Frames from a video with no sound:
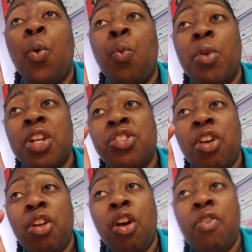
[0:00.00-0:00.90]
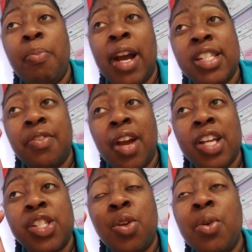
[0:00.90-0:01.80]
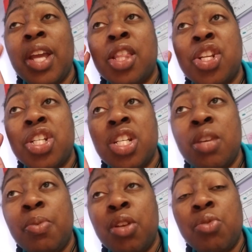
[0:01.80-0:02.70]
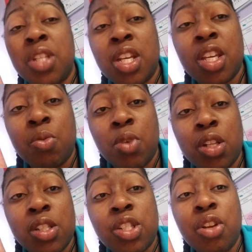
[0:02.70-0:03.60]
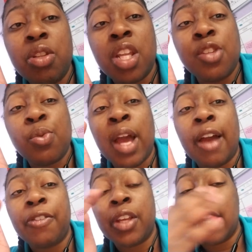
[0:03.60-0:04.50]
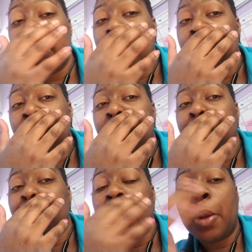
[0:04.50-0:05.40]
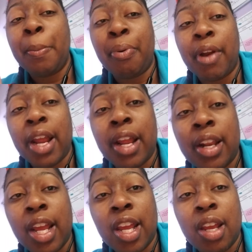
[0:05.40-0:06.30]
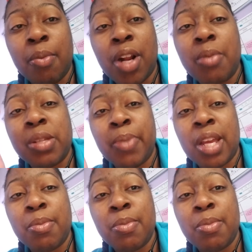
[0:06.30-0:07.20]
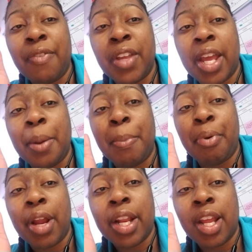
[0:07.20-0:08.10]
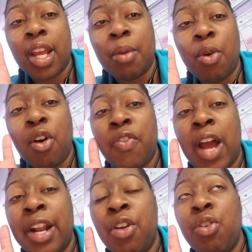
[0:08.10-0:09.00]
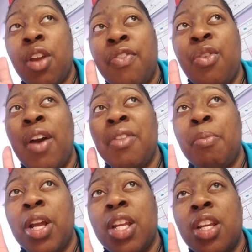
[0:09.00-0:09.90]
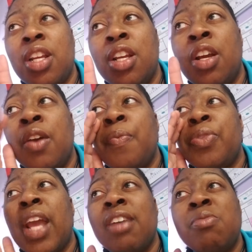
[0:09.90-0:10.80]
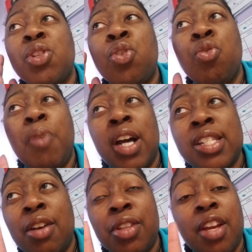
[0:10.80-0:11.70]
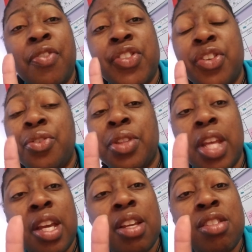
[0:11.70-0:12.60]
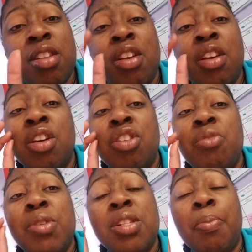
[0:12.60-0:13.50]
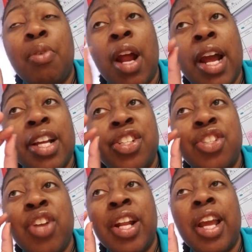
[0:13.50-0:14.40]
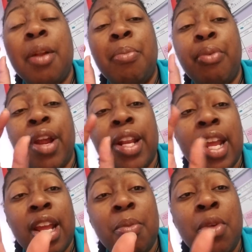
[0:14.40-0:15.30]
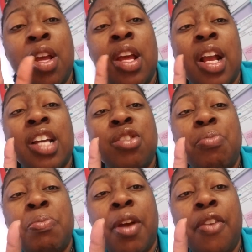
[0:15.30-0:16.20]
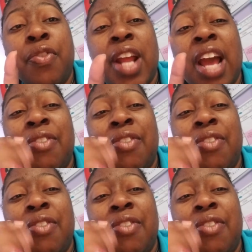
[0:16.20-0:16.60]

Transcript: When you're starting off with pacifiers, don't get the cheap little dinky ones. Certain things we have to get like brand name. When it comes to babies, you have to get it brand name. Or I know if you don't have the money, they have so much coupons out there for certain things. You'd be surprised. Just try to get it brand name because it'll be better. For, they have